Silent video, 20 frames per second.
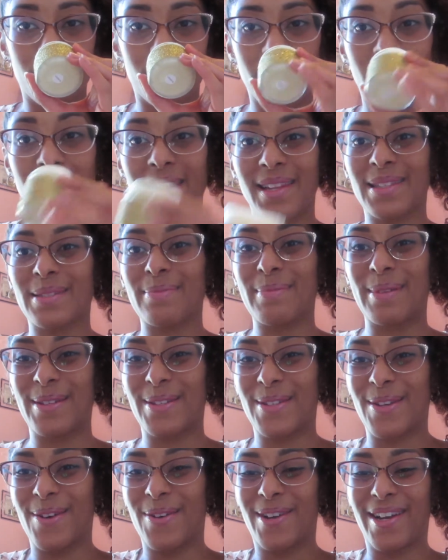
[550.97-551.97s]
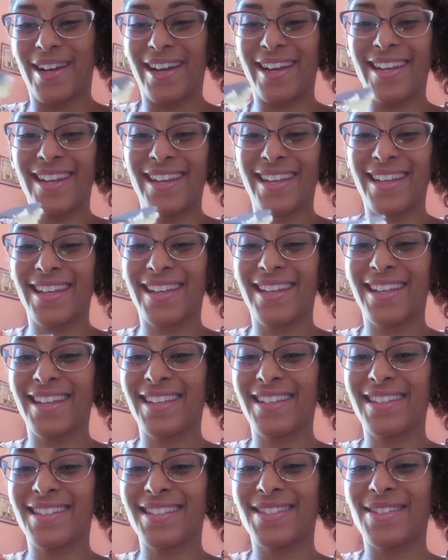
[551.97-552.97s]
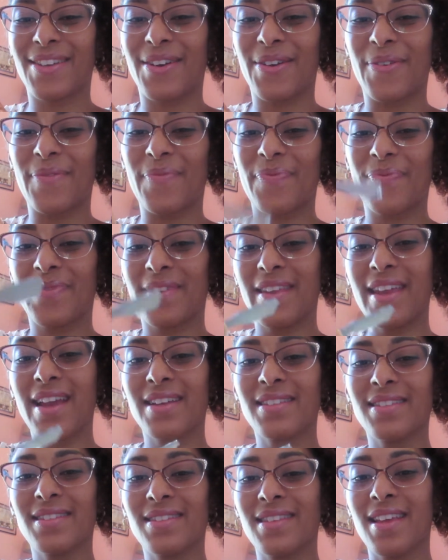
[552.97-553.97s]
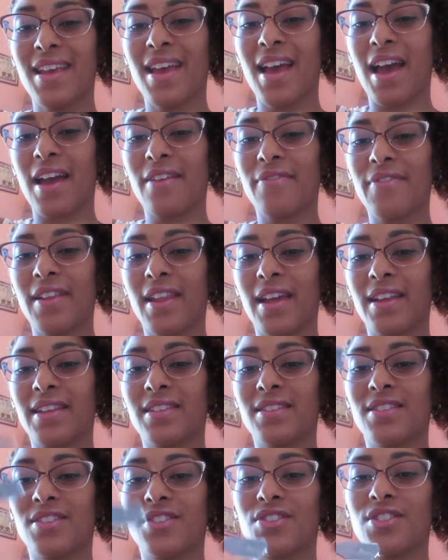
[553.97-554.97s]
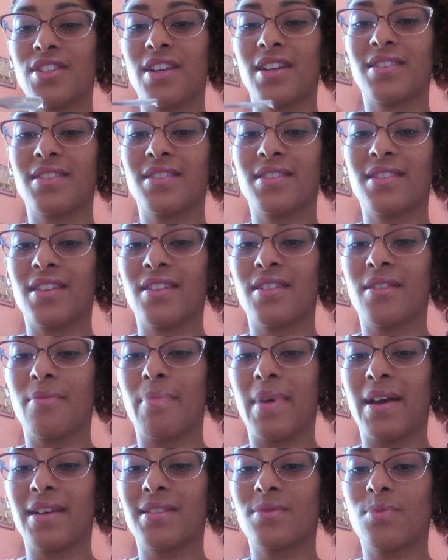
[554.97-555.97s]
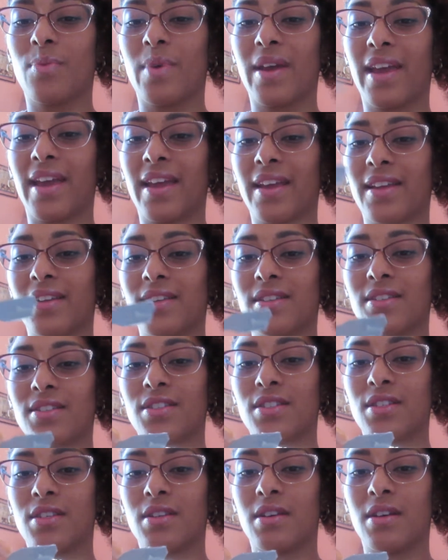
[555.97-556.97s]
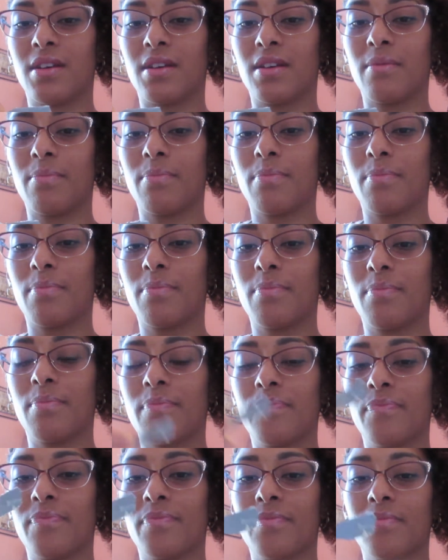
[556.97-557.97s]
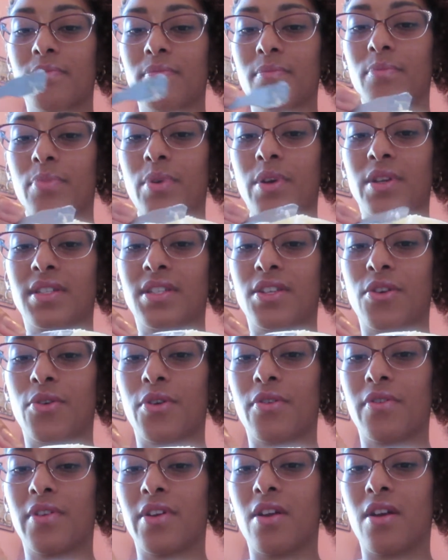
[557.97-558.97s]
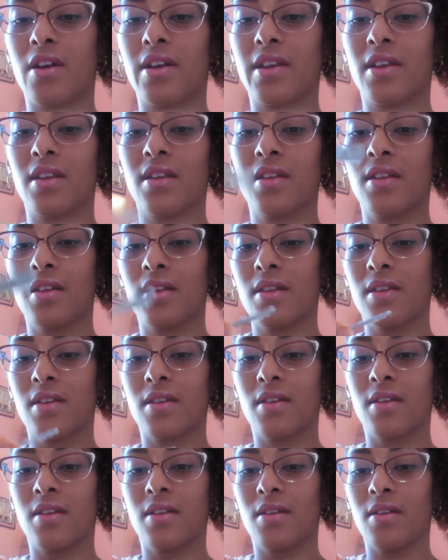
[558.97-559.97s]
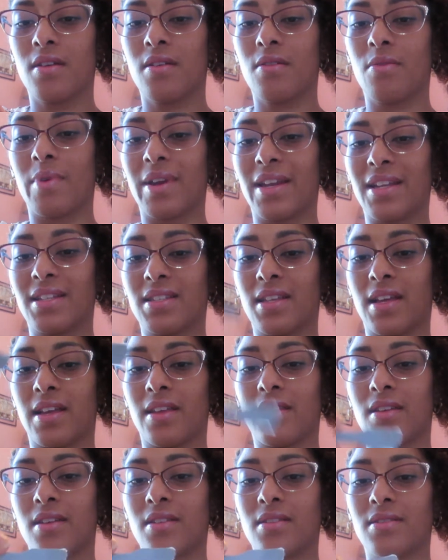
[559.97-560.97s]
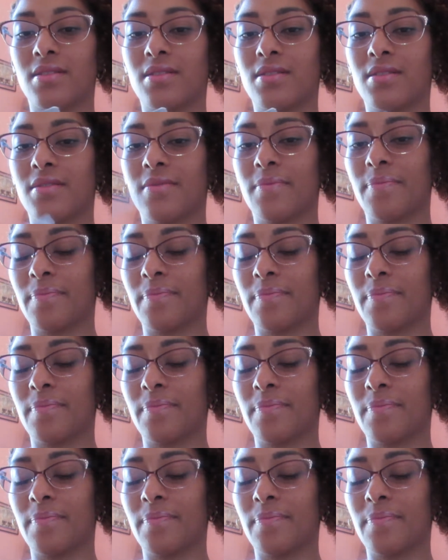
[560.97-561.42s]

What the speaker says: And it smells so good. So, yes, I feel like this is just the best way to put deodorant on when it's like this.